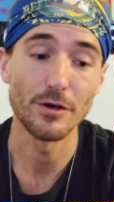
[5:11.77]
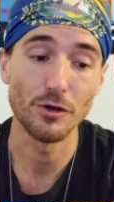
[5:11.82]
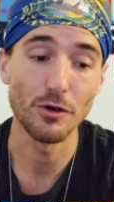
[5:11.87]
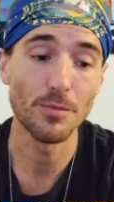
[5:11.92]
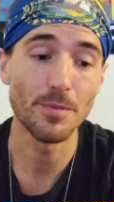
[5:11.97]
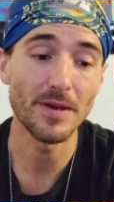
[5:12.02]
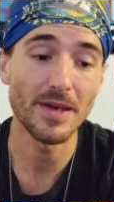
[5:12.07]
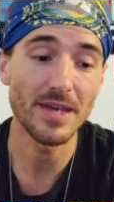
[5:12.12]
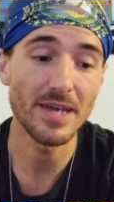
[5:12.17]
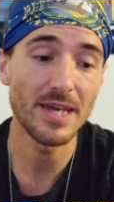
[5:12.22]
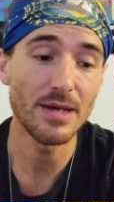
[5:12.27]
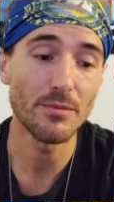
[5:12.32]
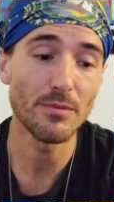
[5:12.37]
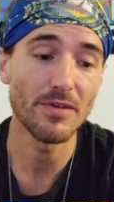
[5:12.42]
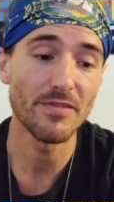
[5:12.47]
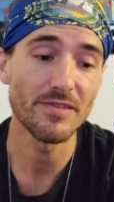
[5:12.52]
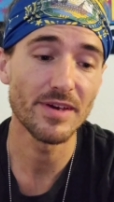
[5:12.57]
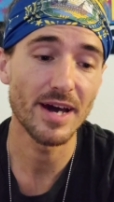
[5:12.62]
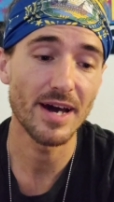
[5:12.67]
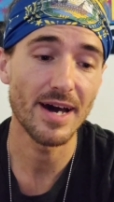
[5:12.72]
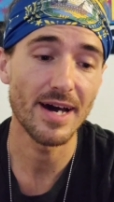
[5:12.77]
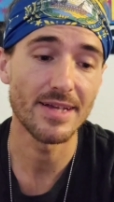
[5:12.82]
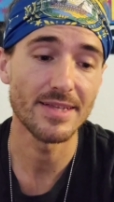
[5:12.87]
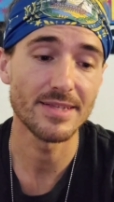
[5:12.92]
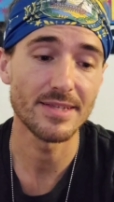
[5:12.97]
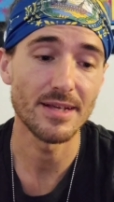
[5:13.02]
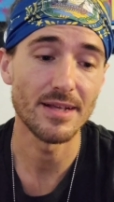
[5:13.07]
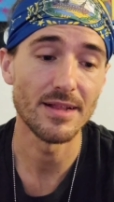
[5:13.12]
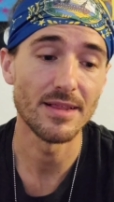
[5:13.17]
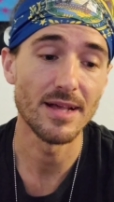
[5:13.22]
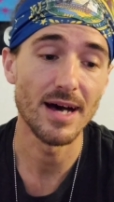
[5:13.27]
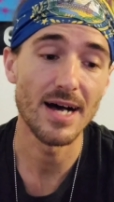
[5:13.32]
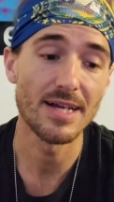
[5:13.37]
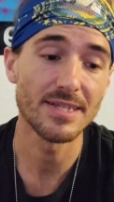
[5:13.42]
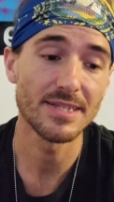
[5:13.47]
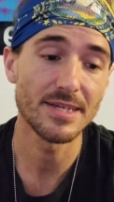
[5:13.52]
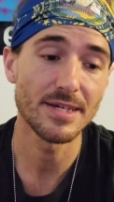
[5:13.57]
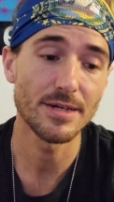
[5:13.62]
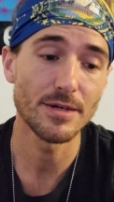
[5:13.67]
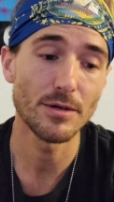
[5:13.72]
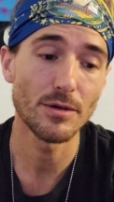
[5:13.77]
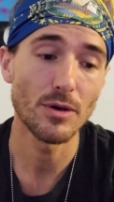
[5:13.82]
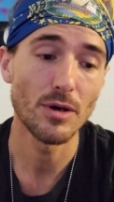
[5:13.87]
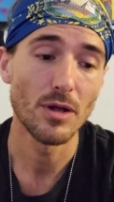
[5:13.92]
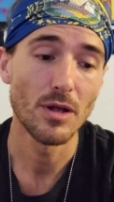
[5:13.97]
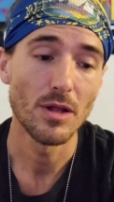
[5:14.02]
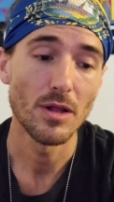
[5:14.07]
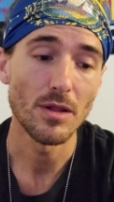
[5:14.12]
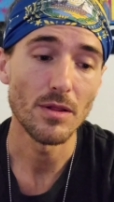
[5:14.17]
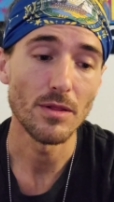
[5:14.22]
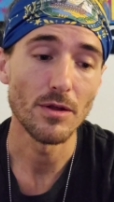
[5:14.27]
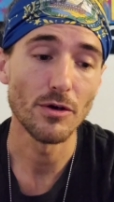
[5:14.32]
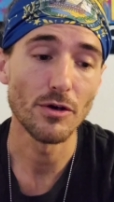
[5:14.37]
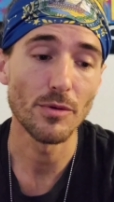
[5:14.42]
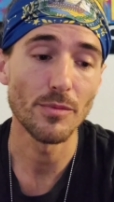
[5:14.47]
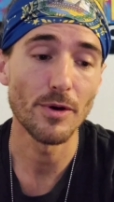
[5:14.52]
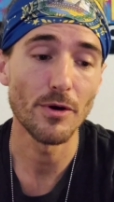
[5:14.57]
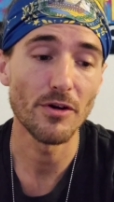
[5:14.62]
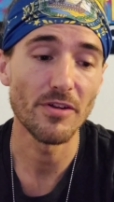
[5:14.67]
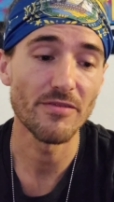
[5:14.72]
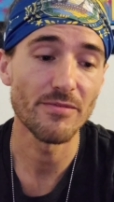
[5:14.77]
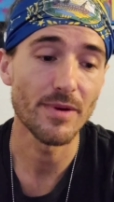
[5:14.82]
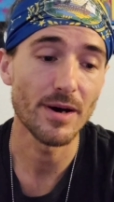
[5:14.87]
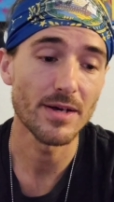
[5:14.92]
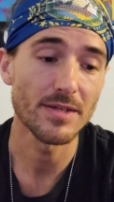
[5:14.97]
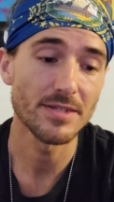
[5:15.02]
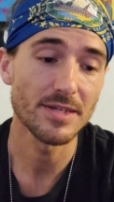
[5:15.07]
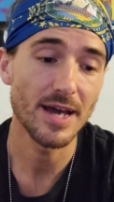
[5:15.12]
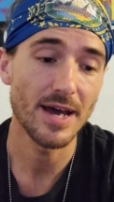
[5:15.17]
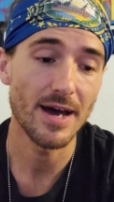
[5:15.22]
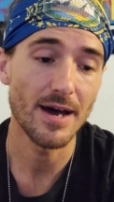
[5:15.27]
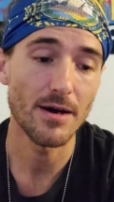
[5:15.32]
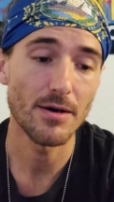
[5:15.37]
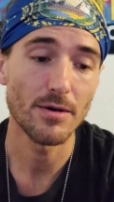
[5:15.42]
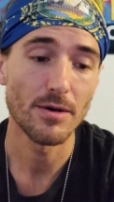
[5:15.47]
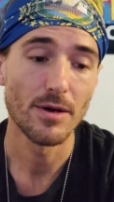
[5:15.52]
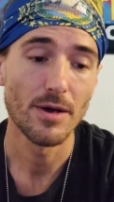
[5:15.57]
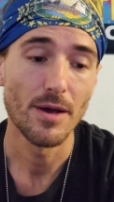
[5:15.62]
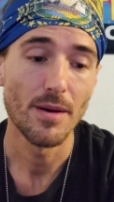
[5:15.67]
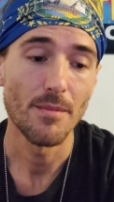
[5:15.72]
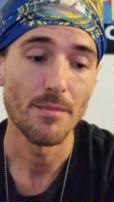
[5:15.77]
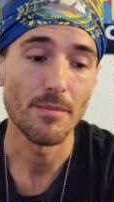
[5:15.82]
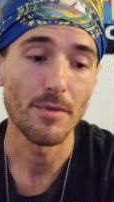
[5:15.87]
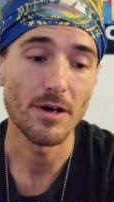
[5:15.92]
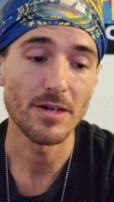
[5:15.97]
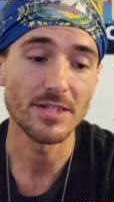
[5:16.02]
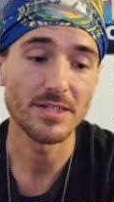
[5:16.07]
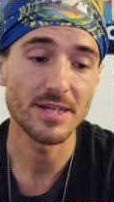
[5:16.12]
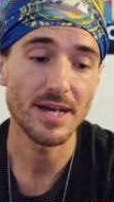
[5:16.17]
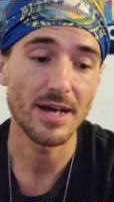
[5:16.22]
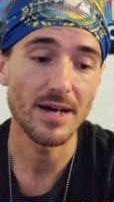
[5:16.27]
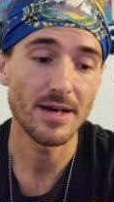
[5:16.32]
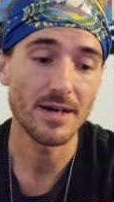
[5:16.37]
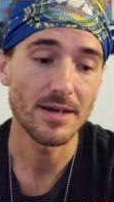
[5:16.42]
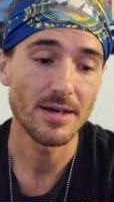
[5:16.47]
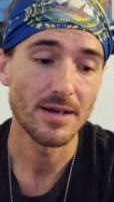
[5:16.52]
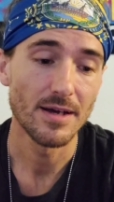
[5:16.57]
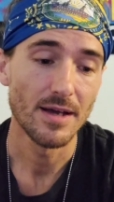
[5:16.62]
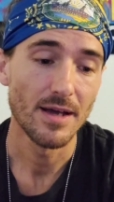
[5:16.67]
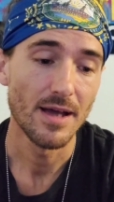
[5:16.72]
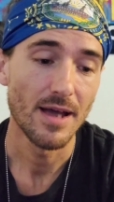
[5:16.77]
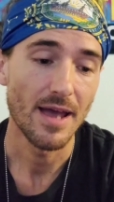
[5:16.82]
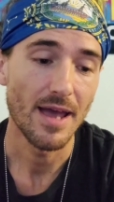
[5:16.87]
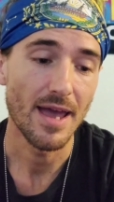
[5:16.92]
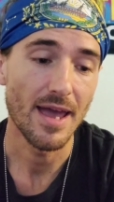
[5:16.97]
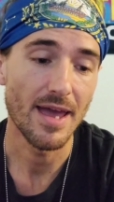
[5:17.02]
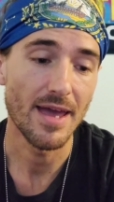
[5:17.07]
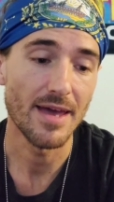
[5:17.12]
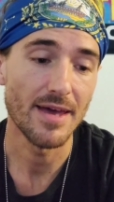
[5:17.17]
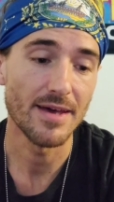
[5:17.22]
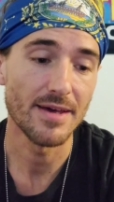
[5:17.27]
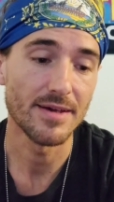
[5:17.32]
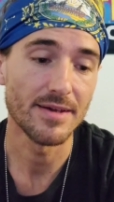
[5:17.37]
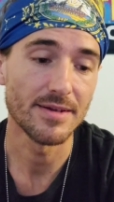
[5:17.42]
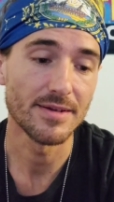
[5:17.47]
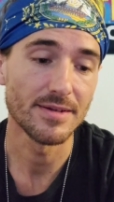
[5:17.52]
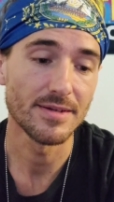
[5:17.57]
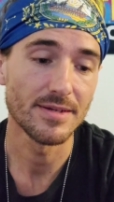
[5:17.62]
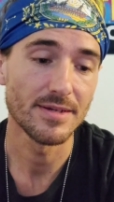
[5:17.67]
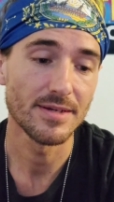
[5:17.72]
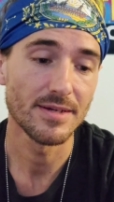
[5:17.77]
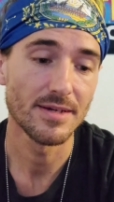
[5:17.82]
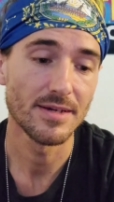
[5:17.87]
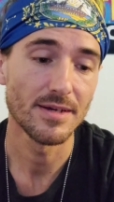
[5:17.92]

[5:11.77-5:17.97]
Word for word: at Group E we've got Lazio, Lokomotiv Moscow, Marseille, and